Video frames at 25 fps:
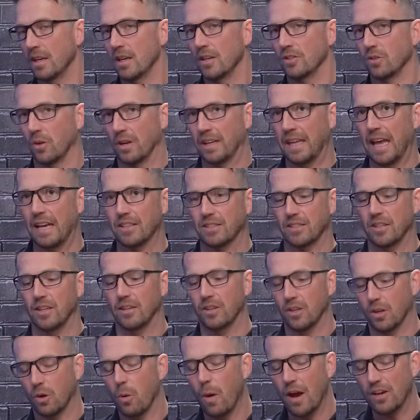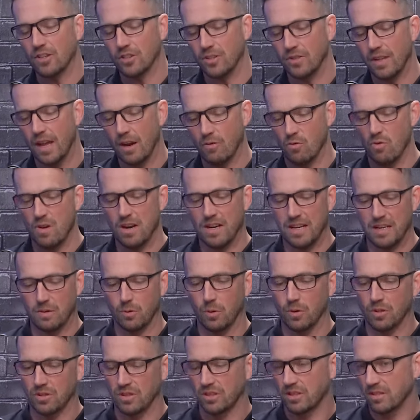So I guess that the question there really
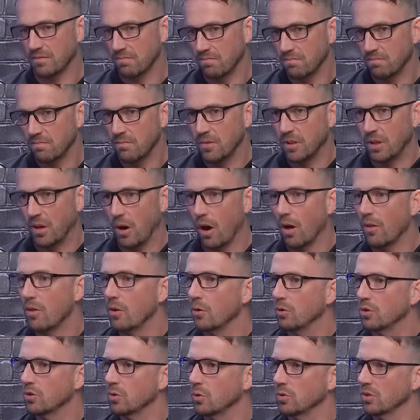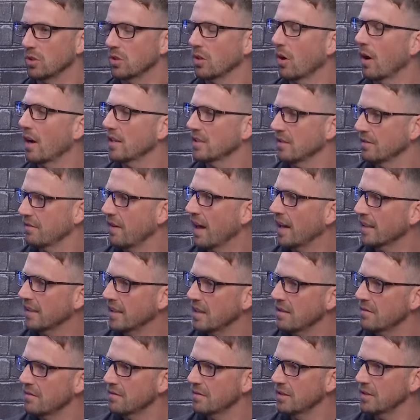was, you know, are those sorts of diets
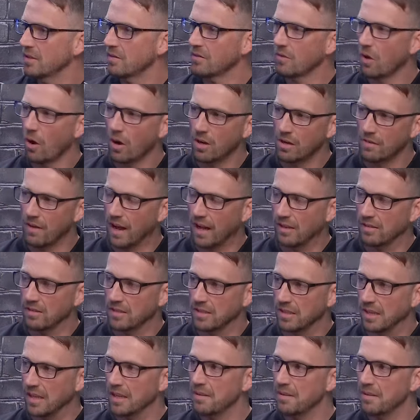effective? And you've kind of answered